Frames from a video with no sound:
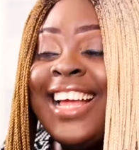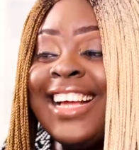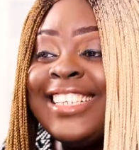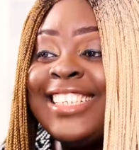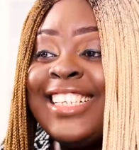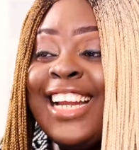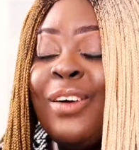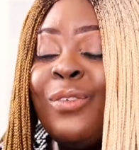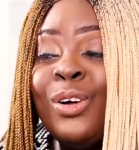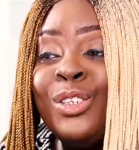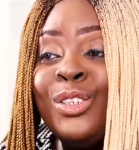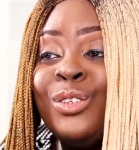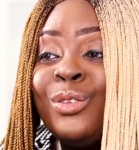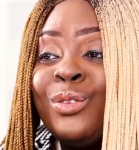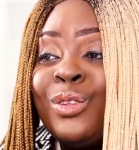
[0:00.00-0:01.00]
the next thing I
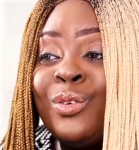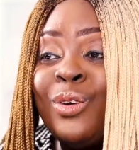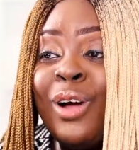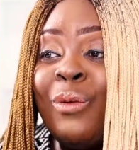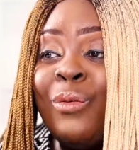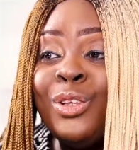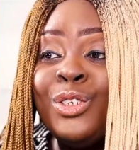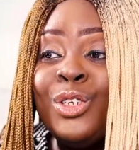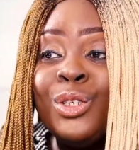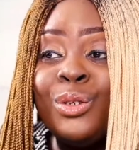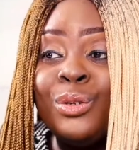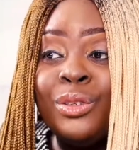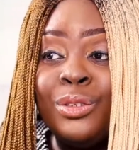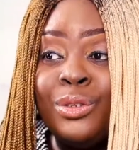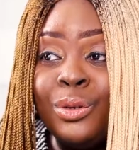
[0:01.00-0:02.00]
want you
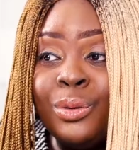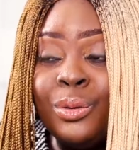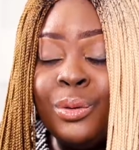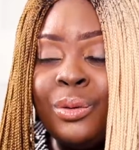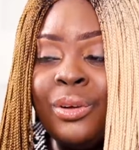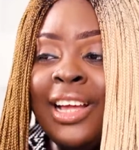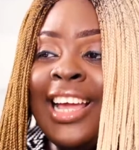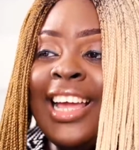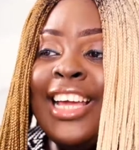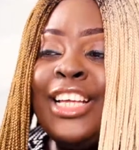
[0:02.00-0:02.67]
to do